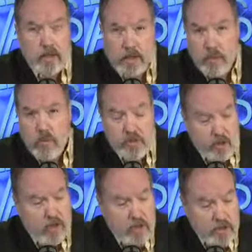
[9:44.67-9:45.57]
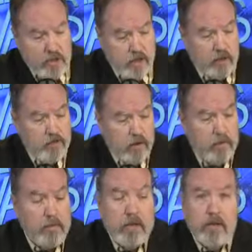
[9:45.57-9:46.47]
That's what we saw yesterday
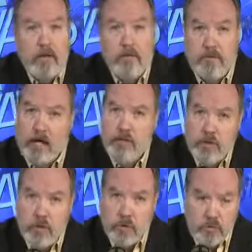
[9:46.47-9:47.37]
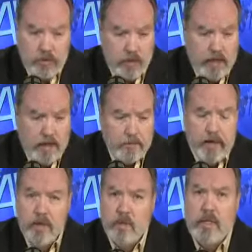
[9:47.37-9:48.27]
from Fox News talking
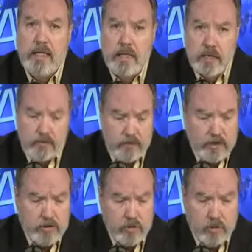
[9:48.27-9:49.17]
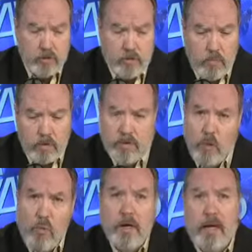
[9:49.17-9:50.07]
about the release of this torture report.
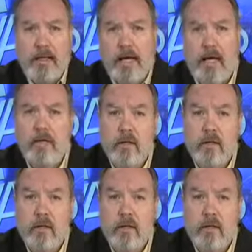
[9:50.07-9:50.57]
Don't worry about that.